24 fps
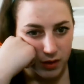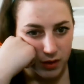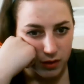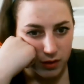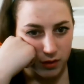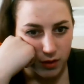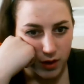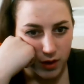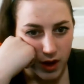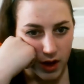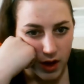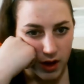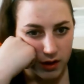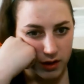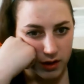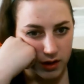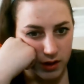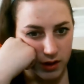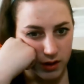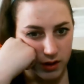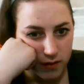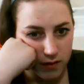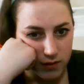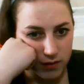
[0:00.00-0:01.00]
The
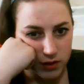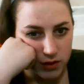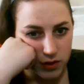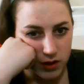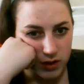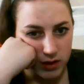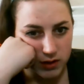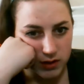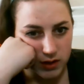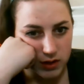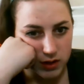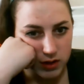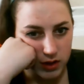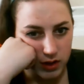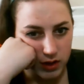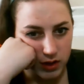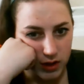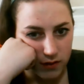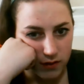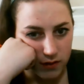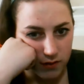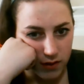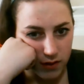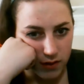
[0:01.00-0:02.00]
reality of the transition
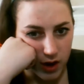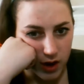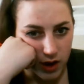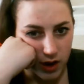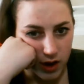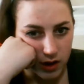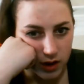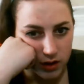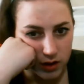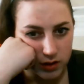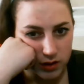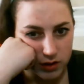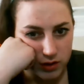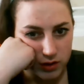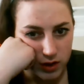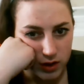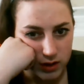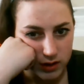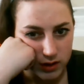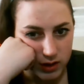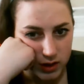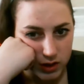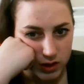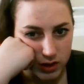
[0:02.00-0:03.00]
can vary. A good
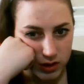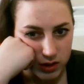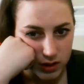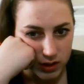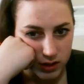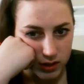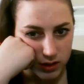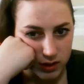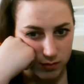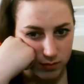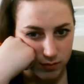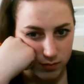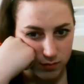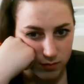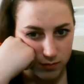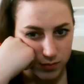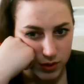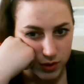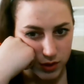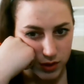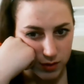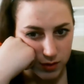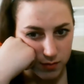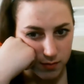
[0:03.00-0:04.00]
translation system
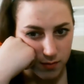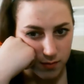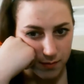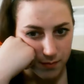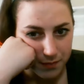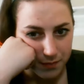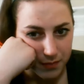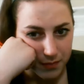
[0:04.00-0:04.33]
should